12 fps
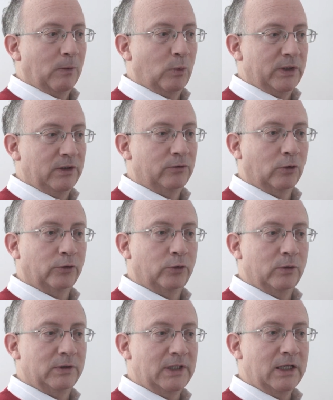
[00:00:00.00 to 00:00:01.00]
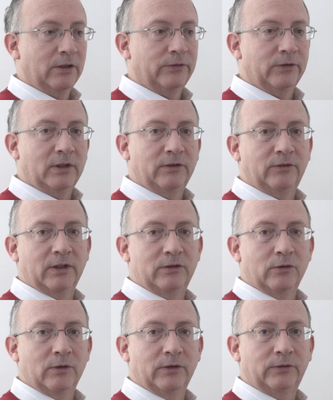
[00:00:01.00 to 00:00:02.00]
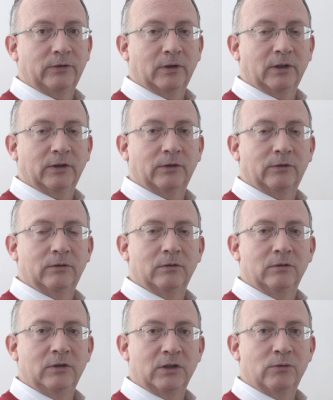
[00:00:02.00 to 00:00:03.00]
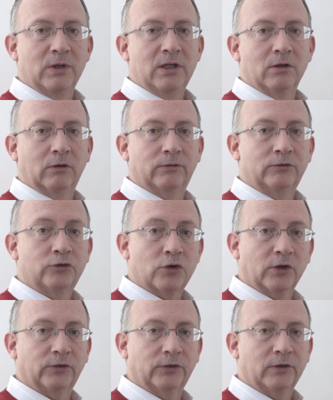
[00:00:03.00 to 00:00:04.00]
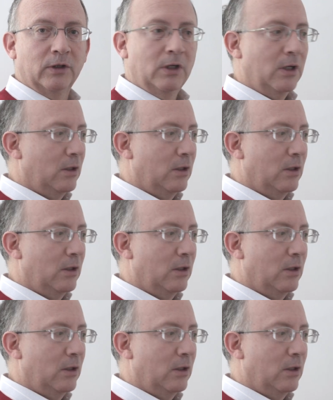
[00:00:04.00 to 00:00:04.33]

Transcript: What this also entails is that there is a degree of trust